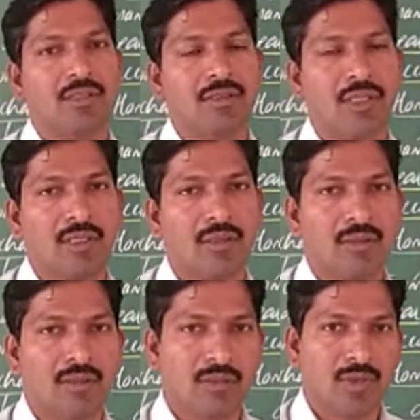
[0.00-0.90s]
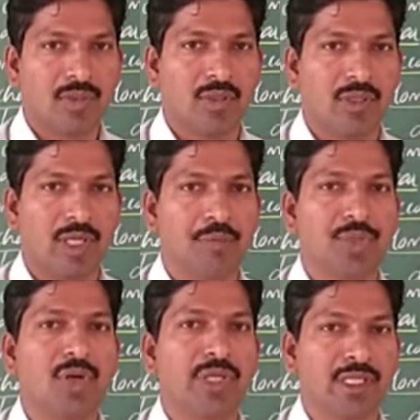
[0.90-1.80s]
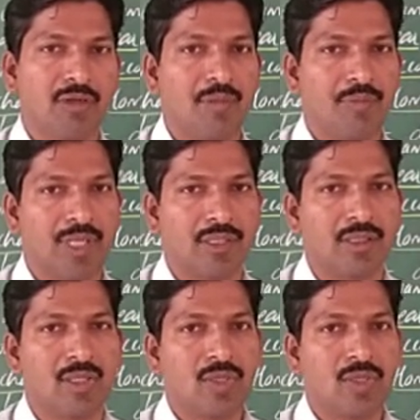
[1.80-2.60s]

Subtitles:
the what you call embryonic development.